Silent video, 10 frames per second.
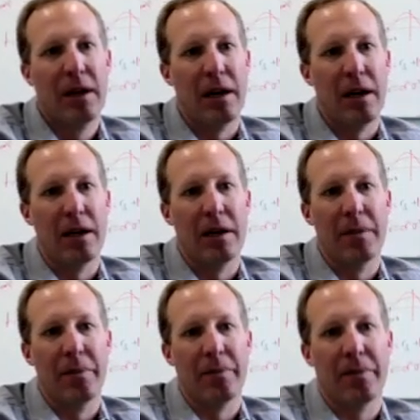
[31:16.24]

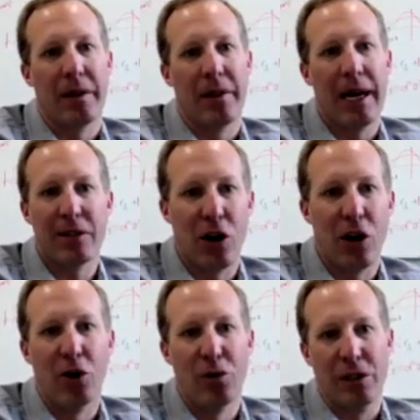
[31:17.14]
up. That's
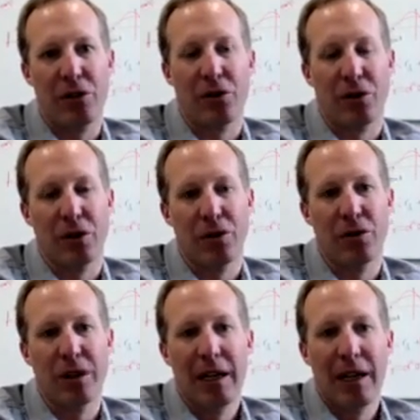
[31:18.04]
always
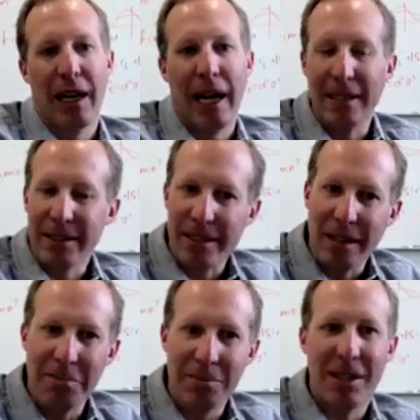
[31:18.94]
true. And
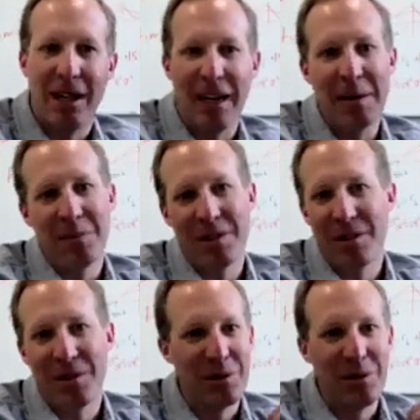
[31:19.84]
sometimes
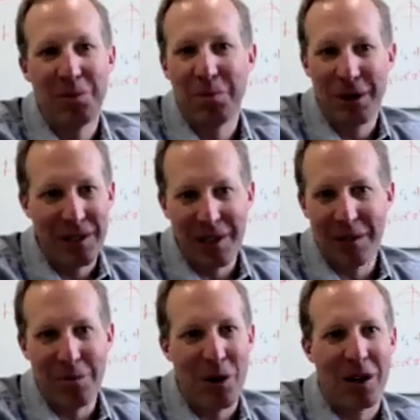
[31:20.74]
through
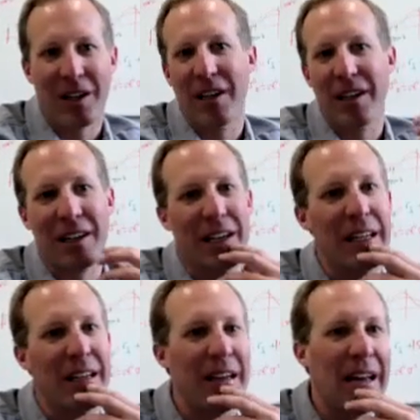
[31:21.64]
brilliant marketing
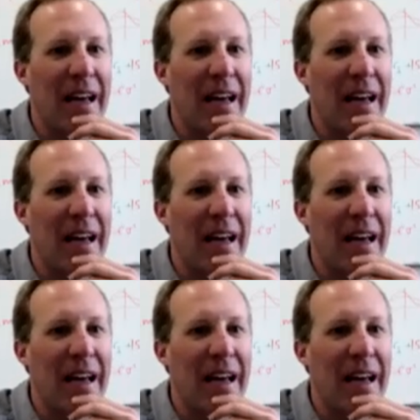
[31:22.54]
and